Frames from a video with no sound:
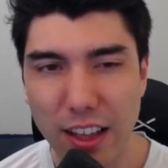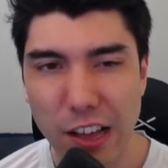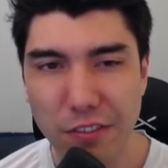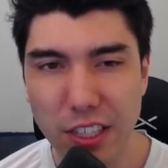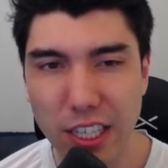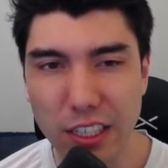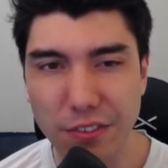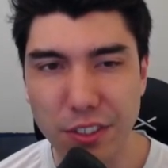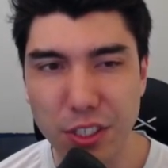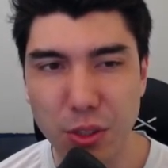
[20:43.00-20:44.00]
feel like
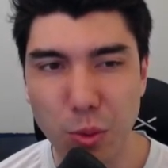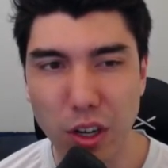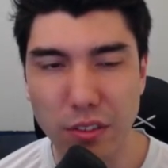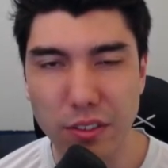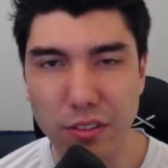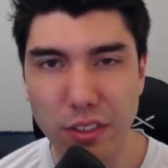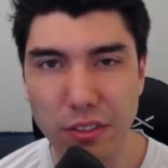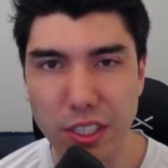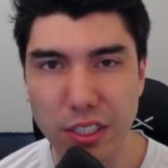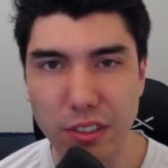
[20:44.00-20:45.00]
if there's 12
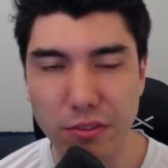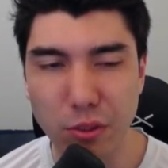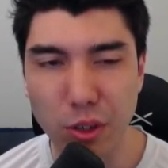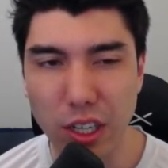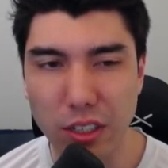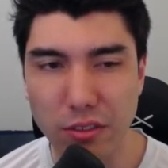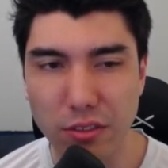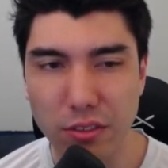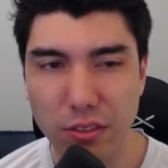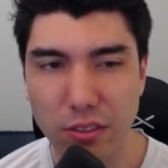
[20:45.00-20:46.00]
of us at 4 out of
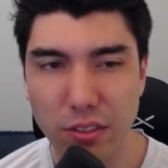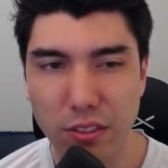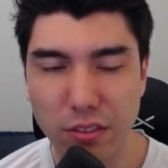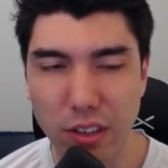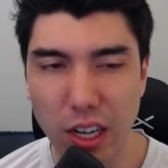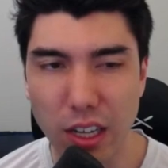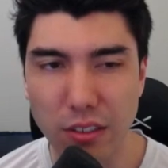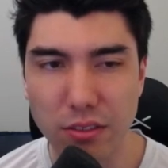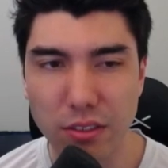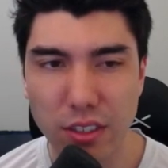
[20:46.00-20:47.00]

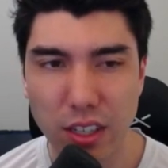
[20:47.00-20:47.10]
5,